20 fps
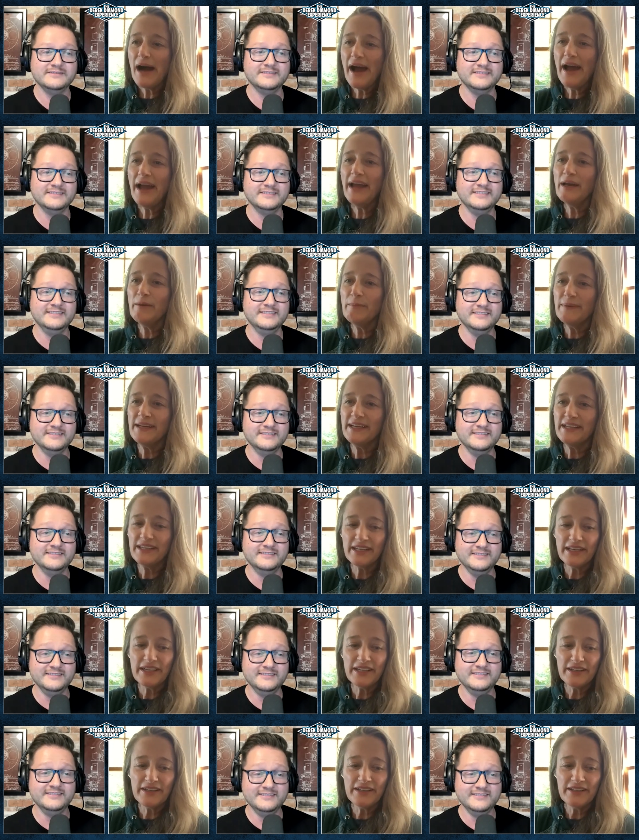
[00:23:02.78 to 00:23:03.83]
Speaker 1: my
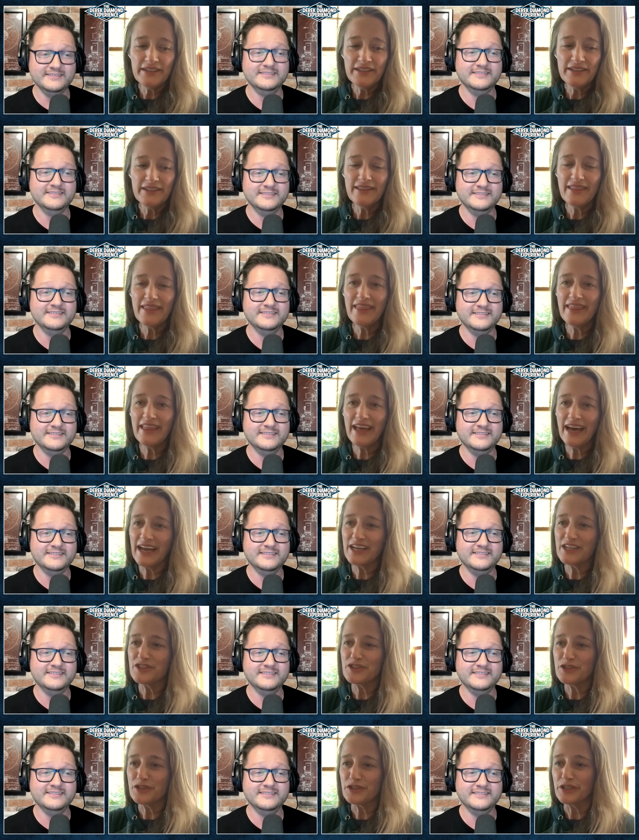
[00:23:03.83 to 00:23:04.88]
opinion,
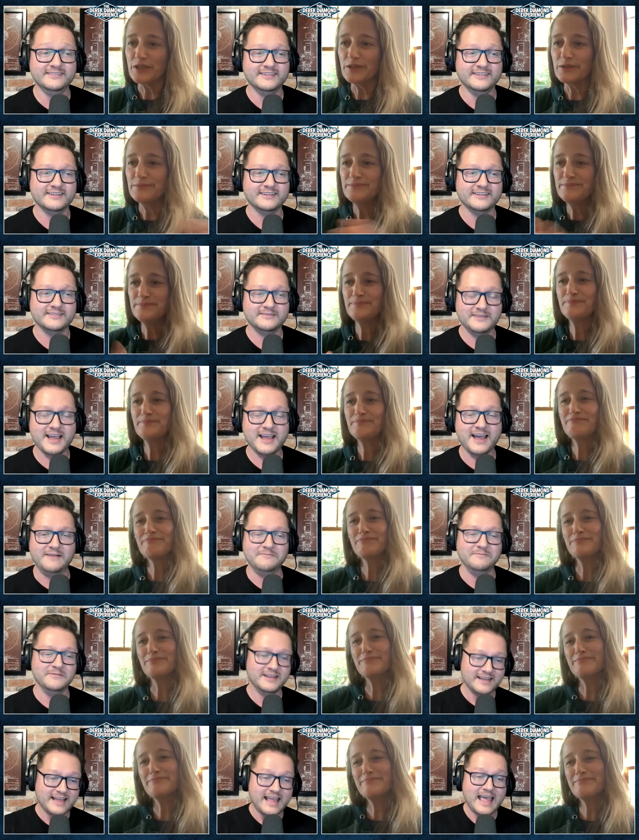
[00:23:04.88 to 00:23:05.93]
that is true.
Speaker 2: Yeah.
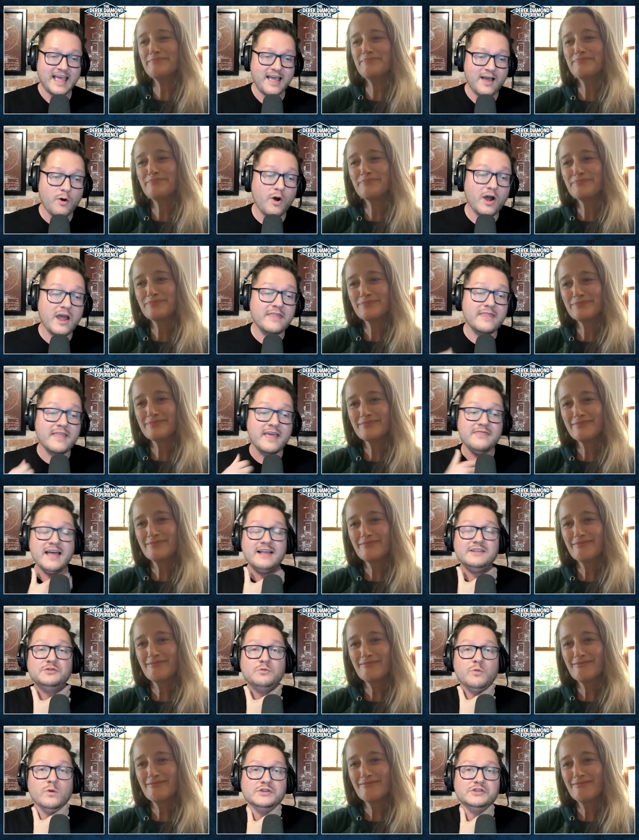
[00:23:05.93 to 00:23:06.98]
Mm-hmm. Well, and, and
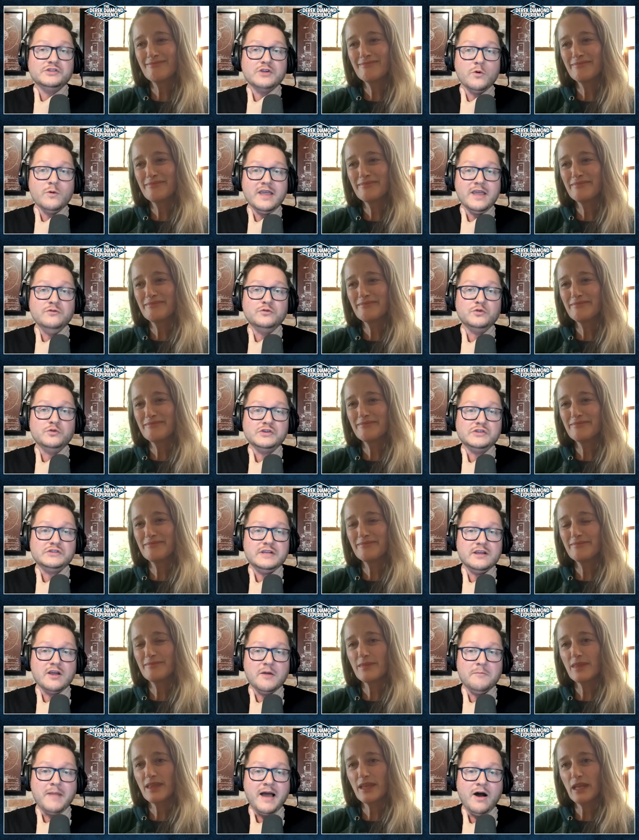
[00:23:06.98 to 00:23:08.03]
that's what's so
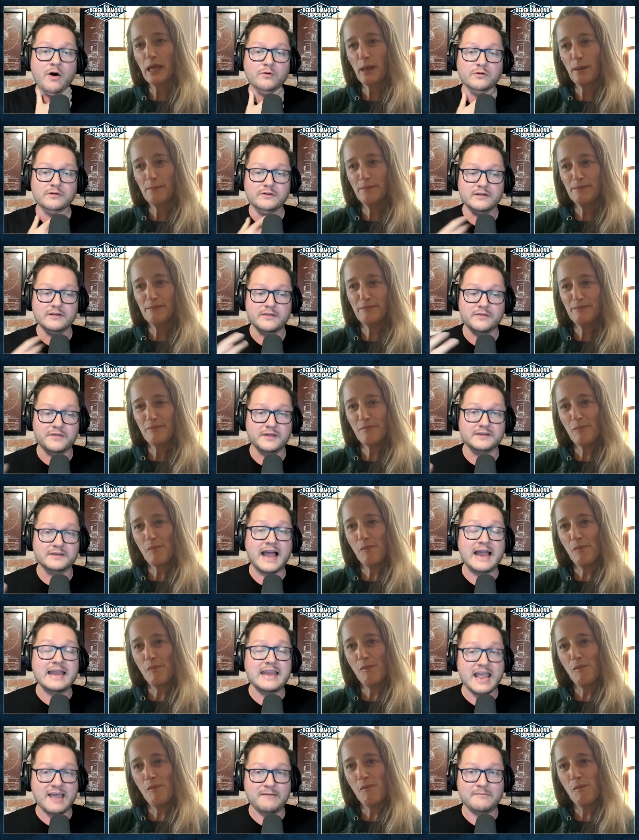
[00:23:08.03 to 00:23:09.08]
interesting about the
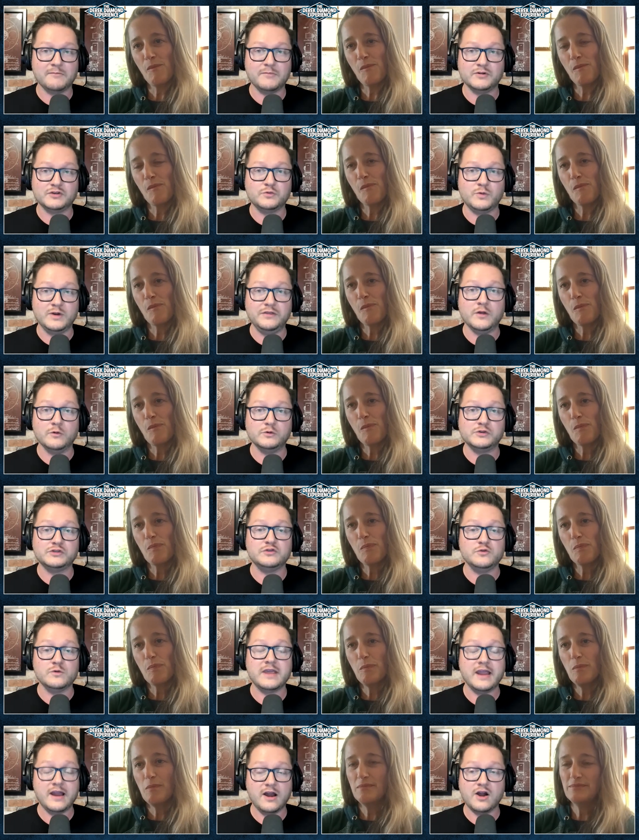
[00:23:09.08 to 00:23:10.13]
dynamic between those
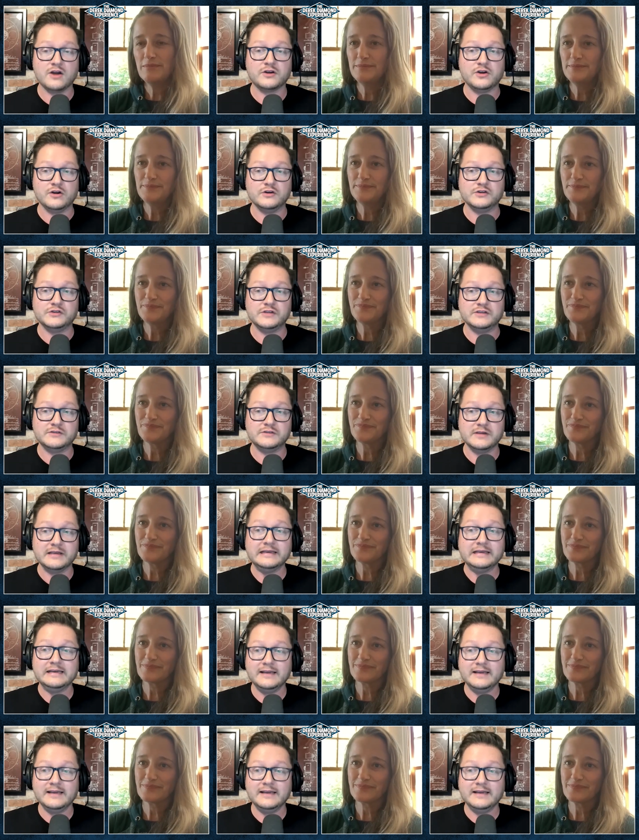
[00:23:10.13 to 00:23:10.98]
two characters is,